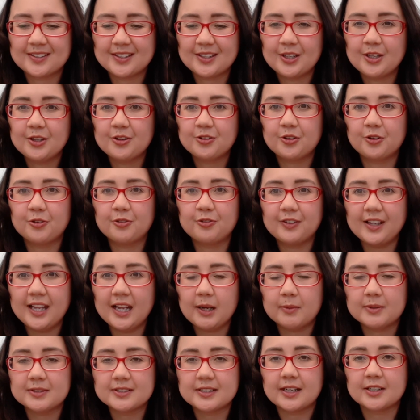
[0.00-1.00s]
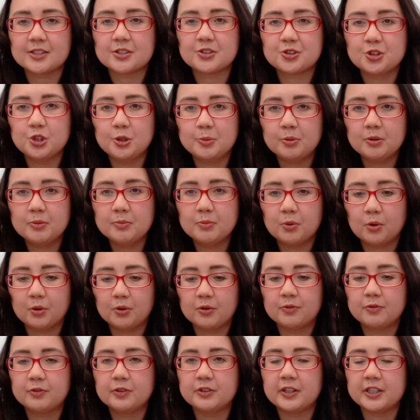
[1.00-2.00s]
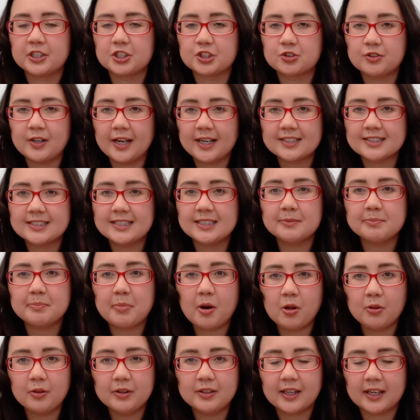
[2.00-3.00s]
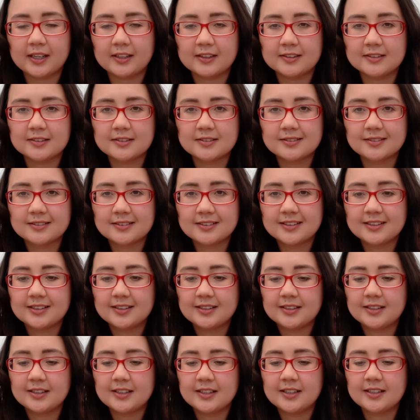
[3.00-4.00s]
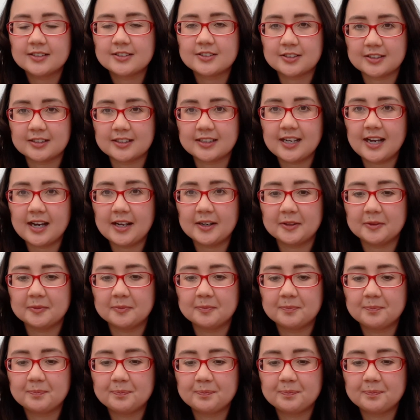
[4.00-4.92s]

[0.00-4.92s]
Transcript: So flowers are super important for attracting pollinators to the garden.